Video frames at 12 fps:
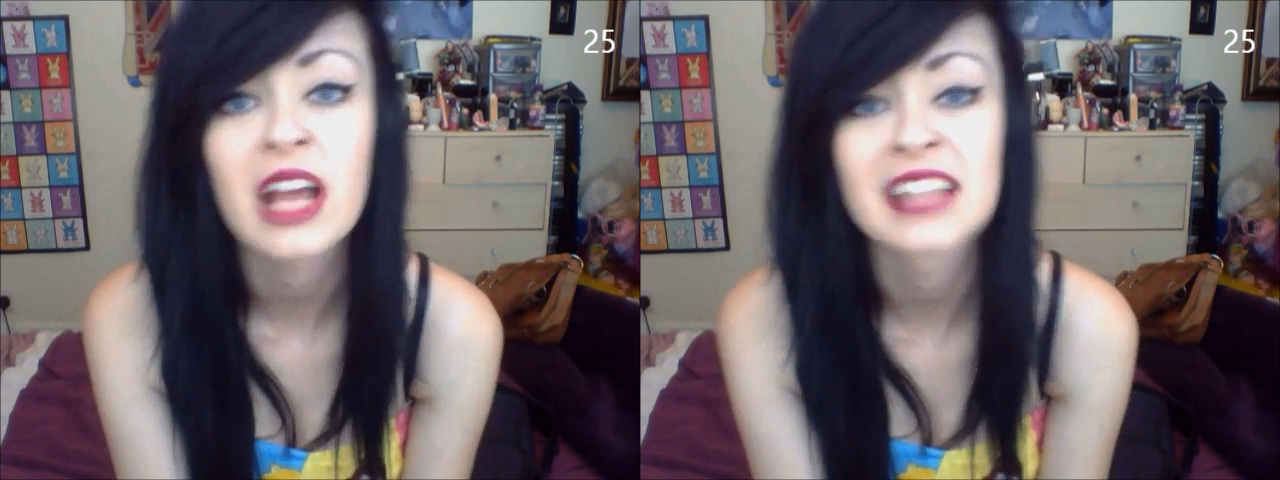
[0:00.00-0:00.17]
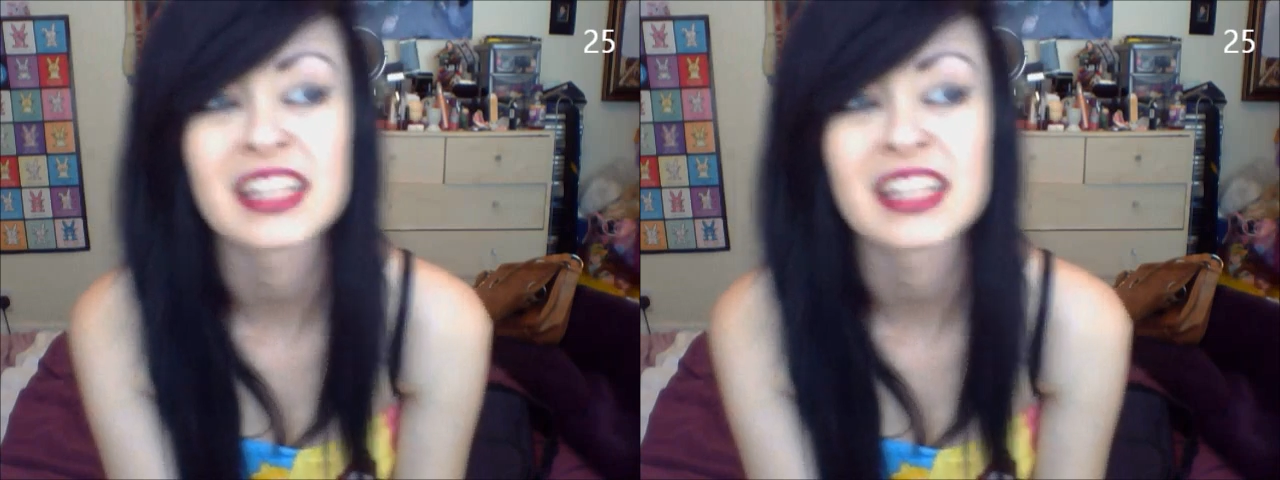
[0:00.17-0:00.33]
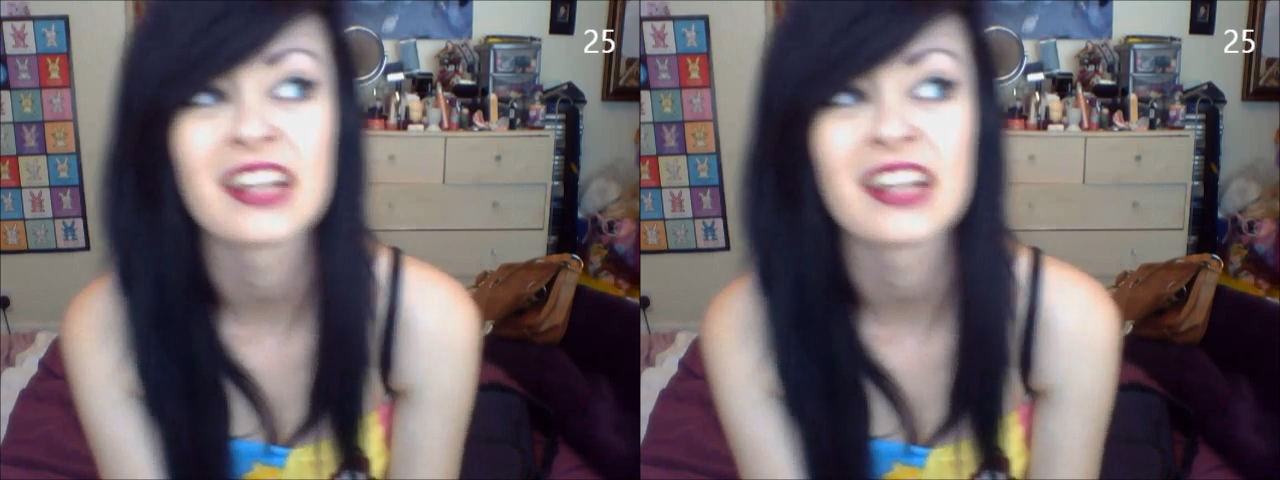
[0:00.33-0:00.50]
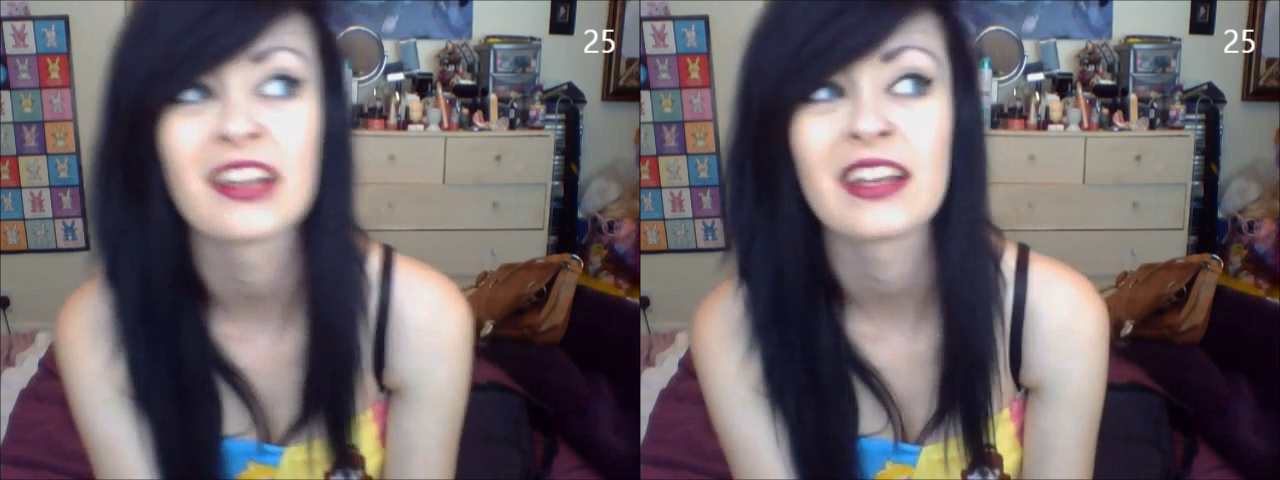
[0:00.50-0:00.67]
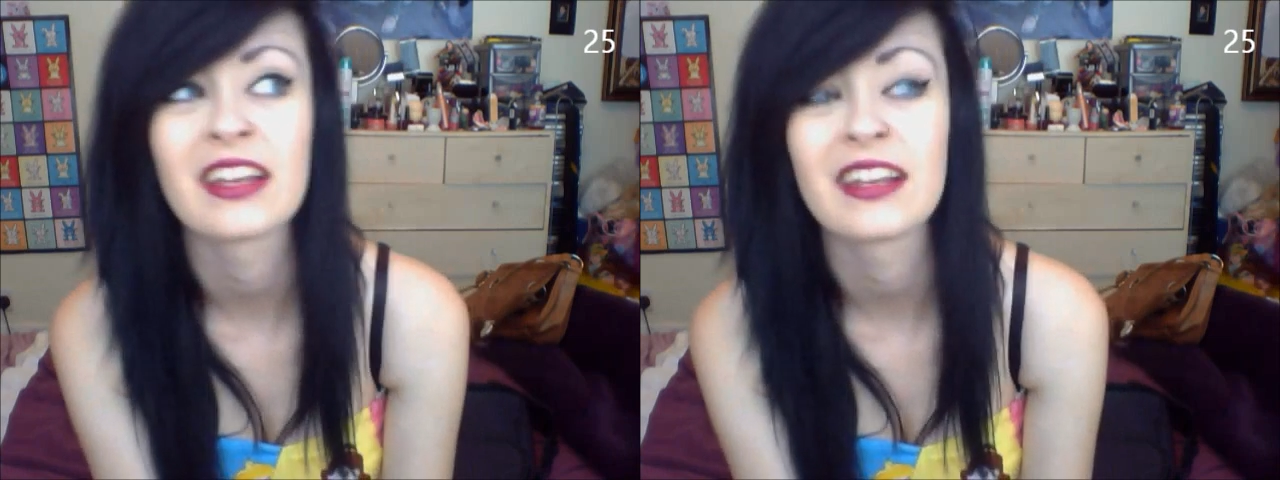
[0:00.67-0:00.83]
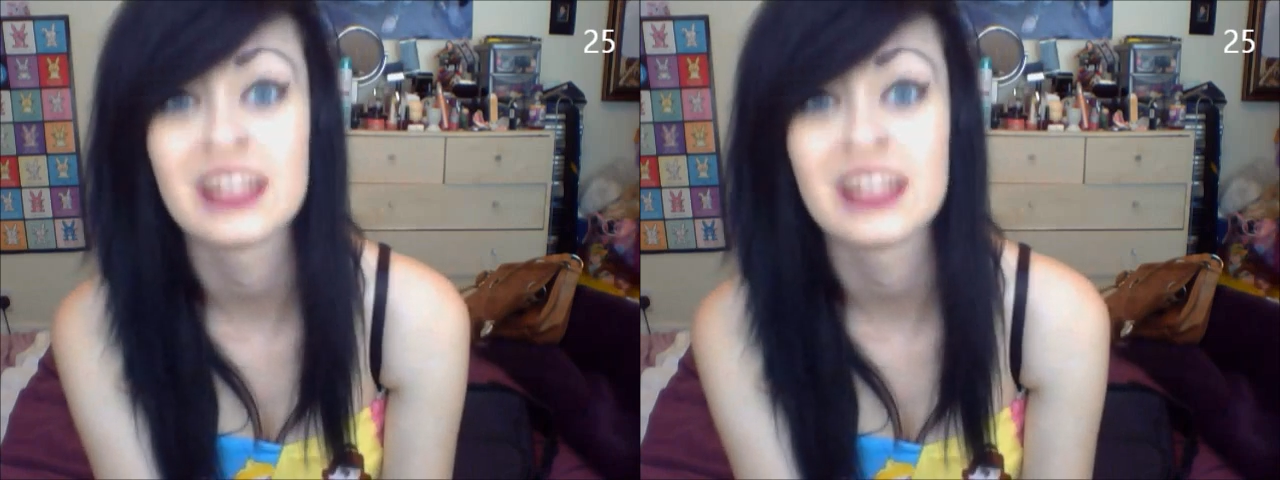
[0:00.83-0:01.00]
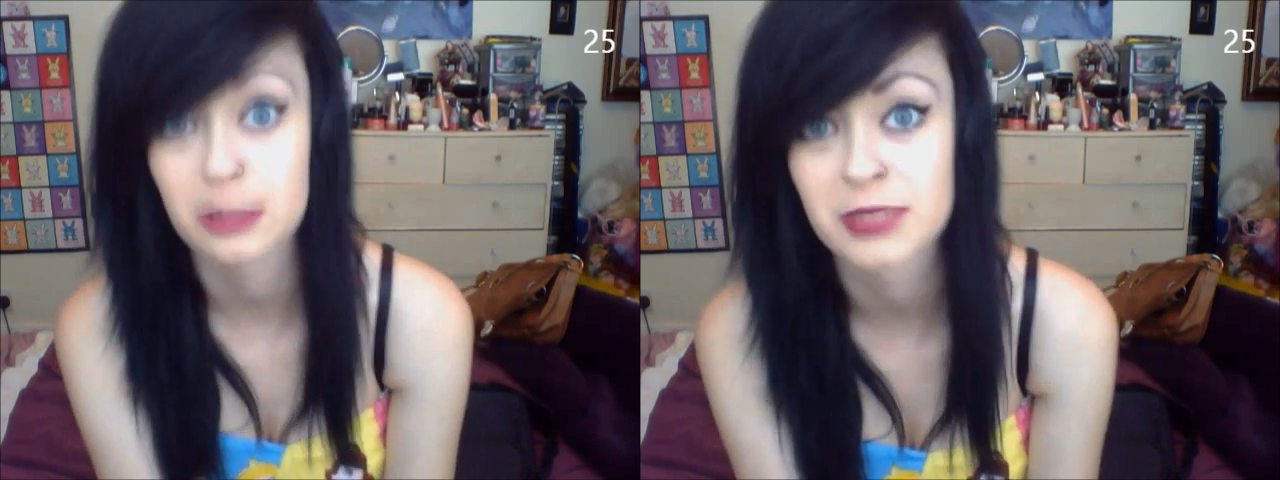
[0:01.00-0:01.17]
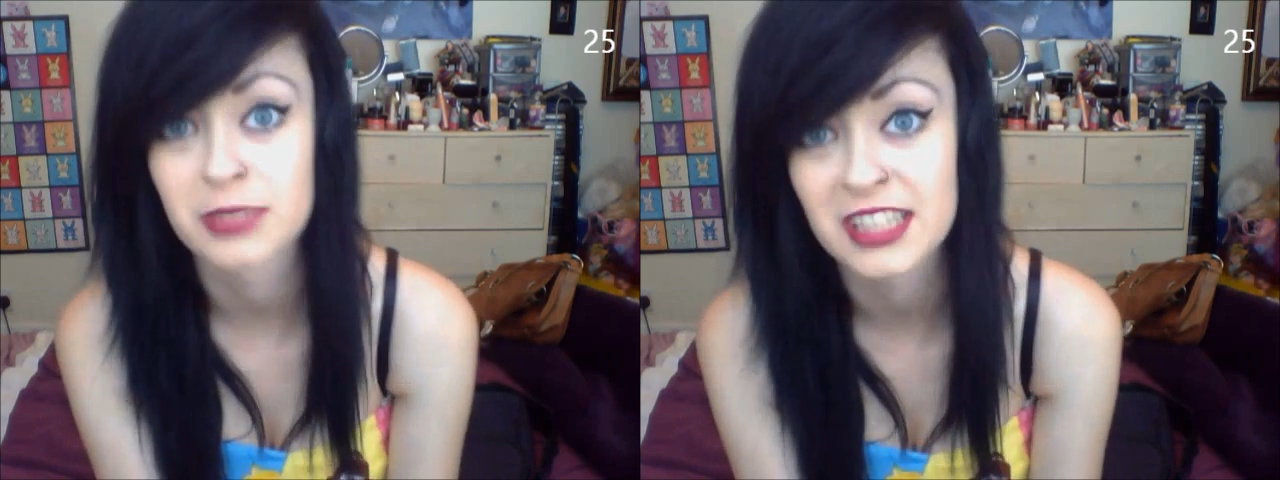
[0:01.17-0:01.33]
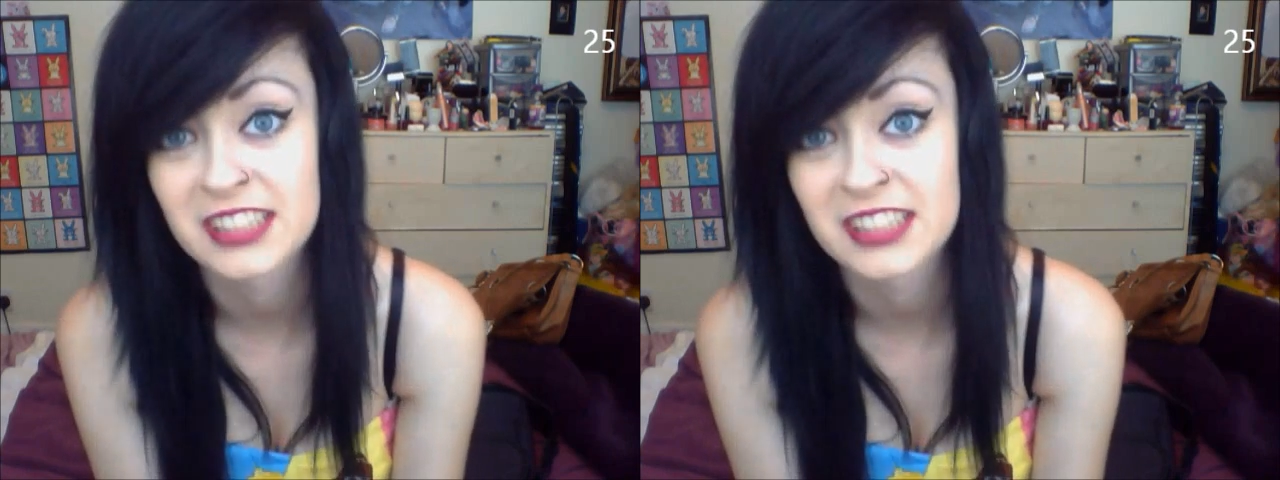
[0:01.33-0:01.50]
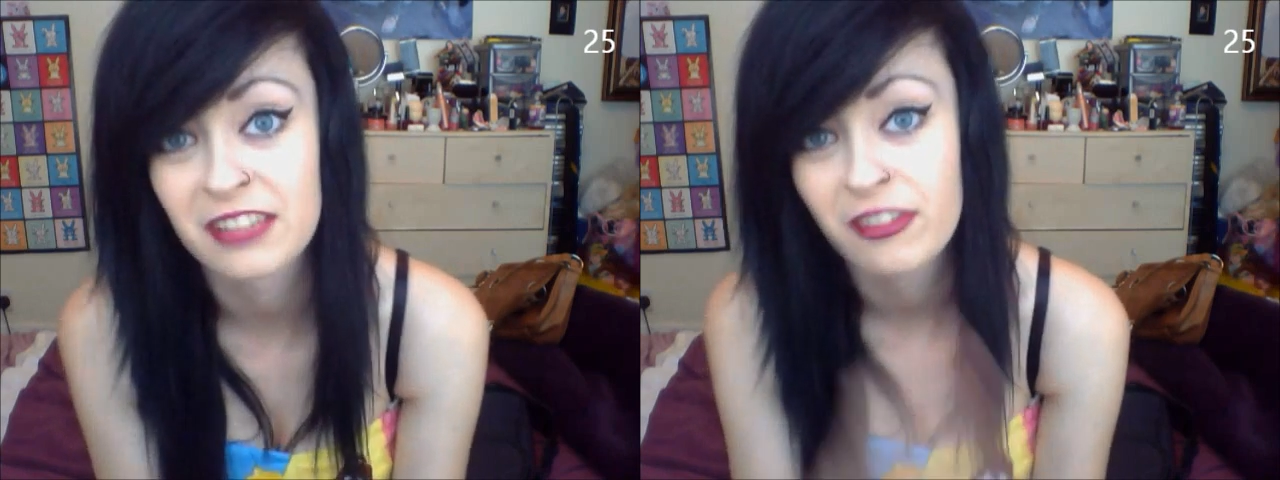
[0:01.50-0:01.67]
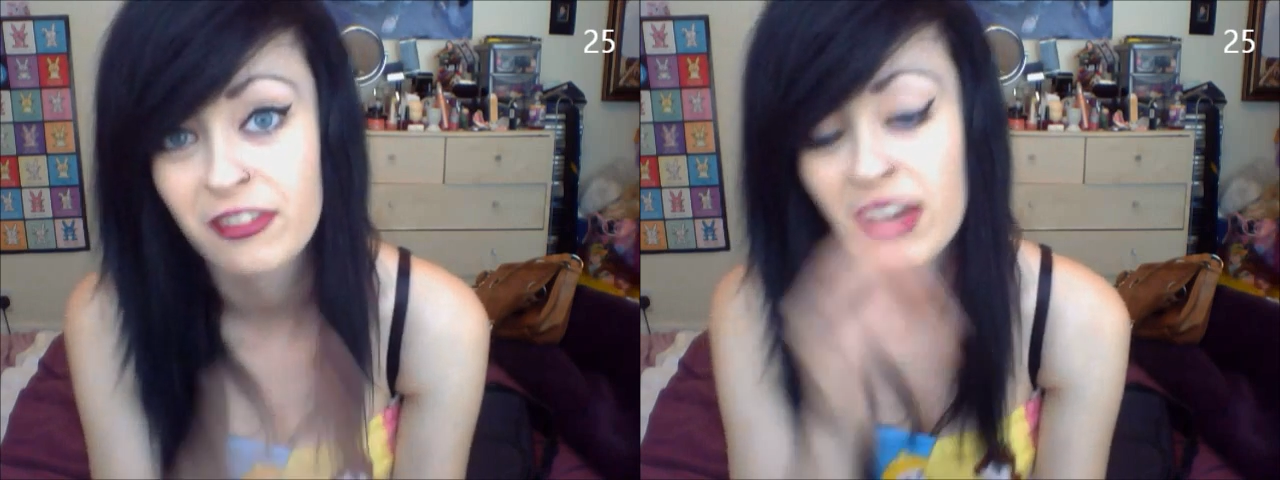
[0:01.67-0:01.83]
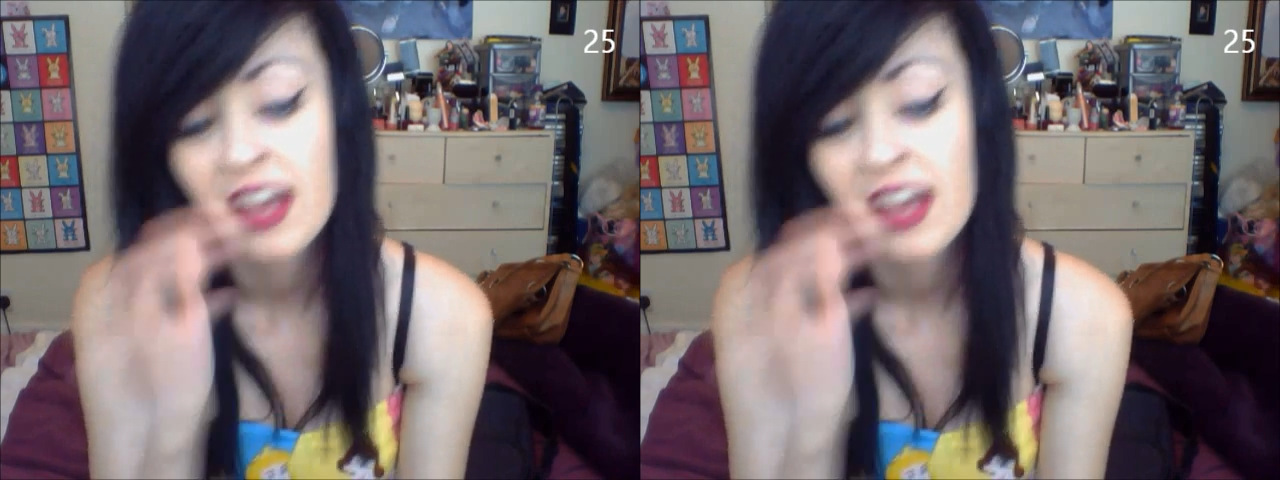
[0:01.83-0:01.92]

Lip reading: It's like, it's obsessive.